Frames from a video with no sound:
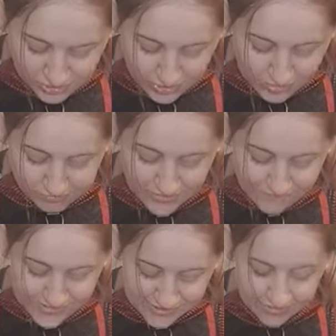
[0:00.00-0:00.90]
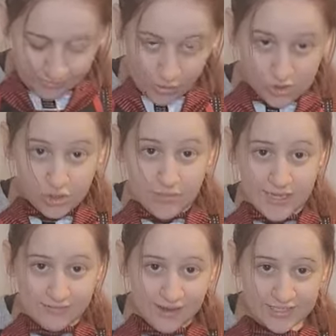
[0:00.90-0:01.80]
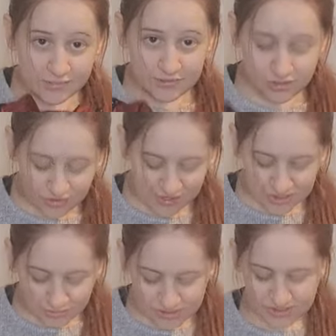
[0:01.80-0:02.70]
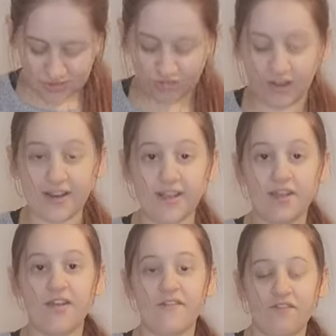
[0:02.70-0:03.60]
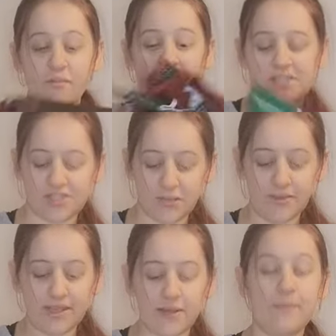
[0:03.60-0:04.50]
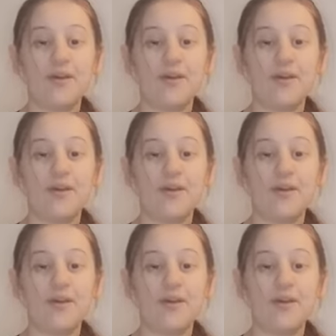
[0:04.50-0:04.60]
Definitely at the bottom here, it has a bit of stretch, which is great for my stomach.